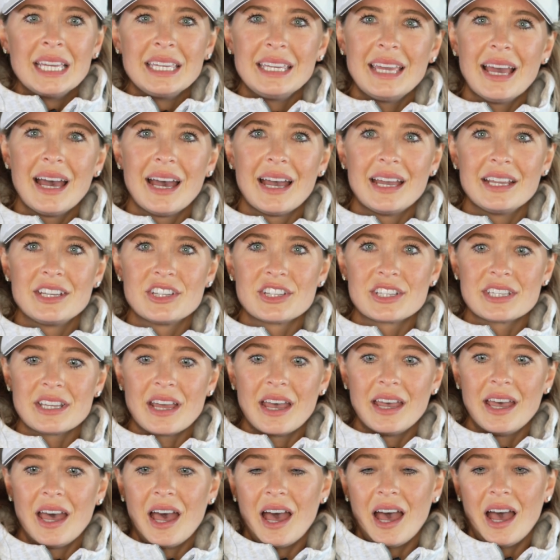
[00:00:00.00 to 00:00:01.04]
yeah,
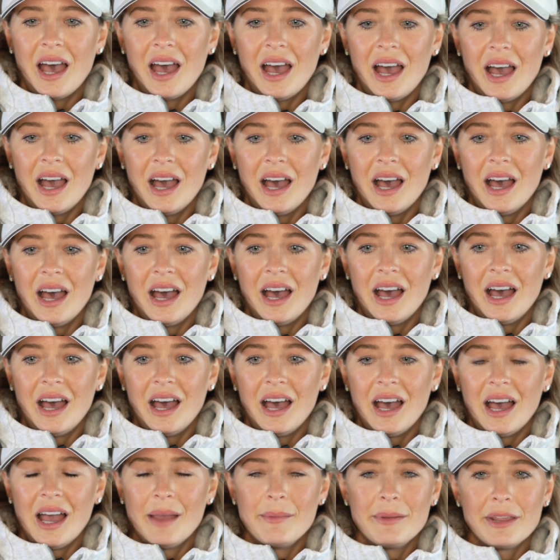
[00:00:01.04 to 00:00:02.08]

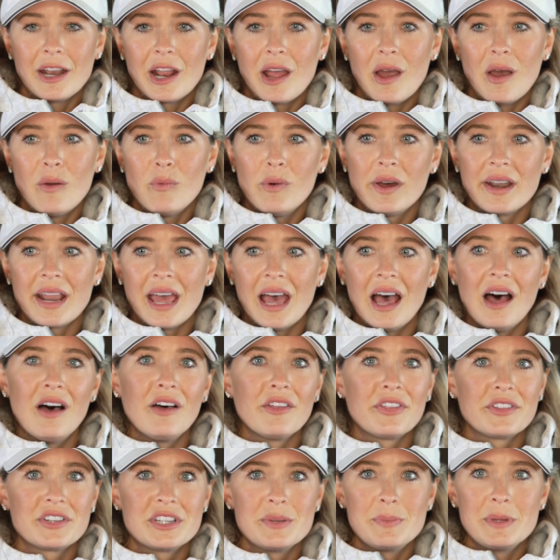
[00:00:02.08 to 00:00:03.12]
I mean, I want
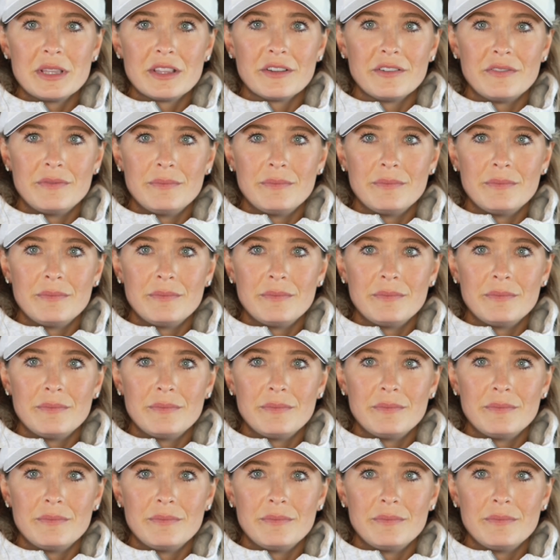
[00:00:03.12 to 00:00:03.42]
health to be